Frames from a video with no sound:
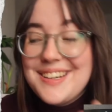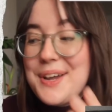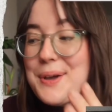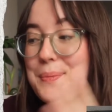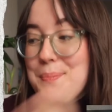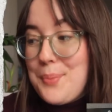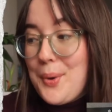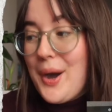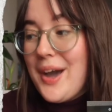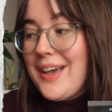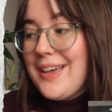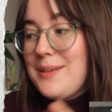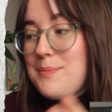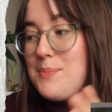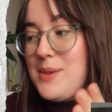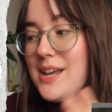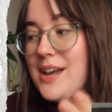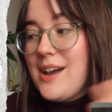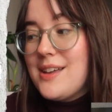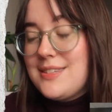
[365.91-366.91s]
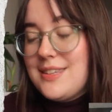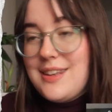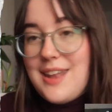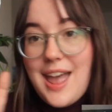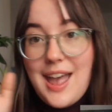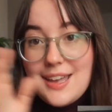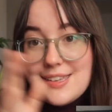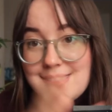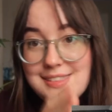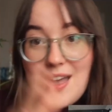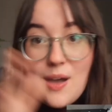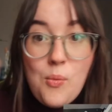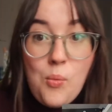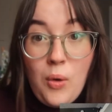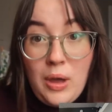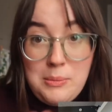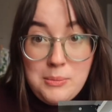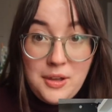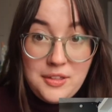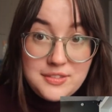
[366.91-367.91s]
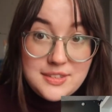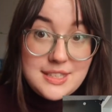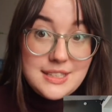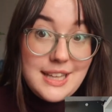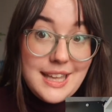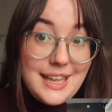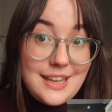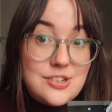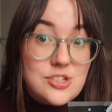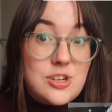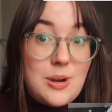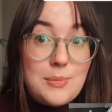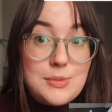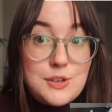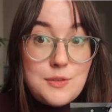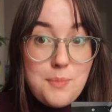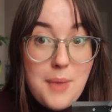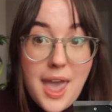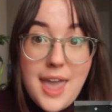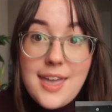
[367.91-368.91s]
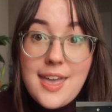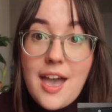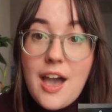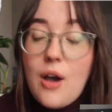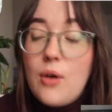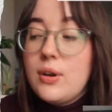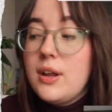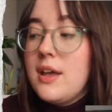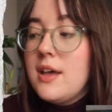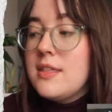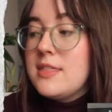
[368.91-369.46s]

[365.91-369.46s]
But because it has that 1 month delay in terms of payout,